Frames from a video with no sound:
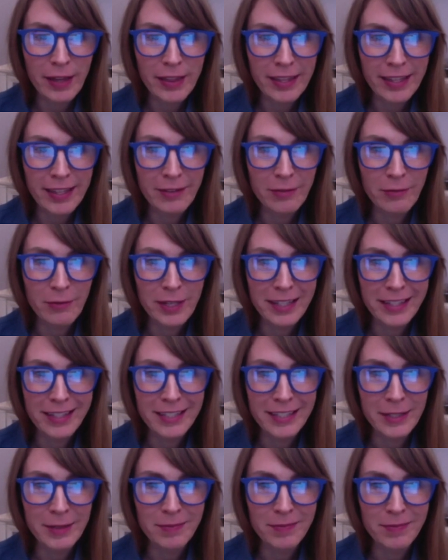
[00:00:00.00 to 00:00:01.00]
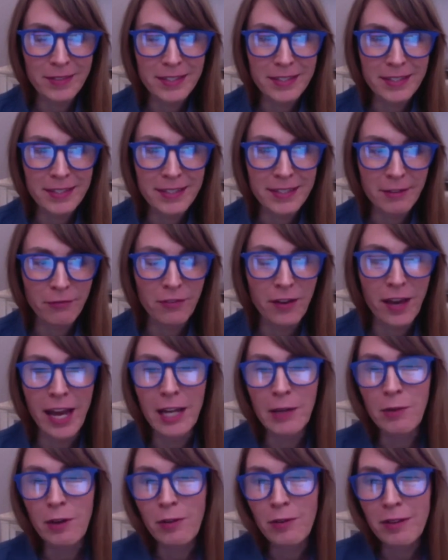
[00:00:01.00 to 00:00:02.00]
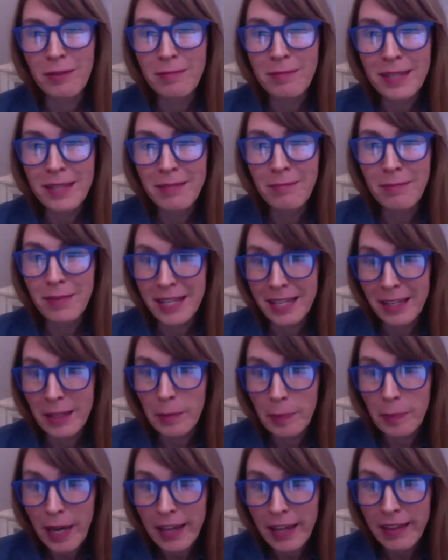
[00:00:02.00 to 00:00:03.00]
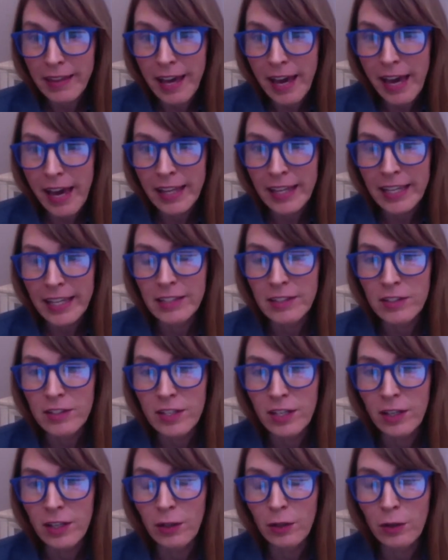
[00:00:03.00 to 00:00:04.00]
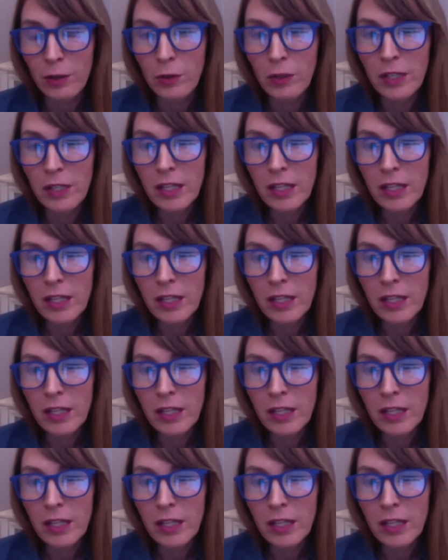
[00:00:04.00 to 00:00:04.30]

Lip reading: think we need to define what we mean by that. And so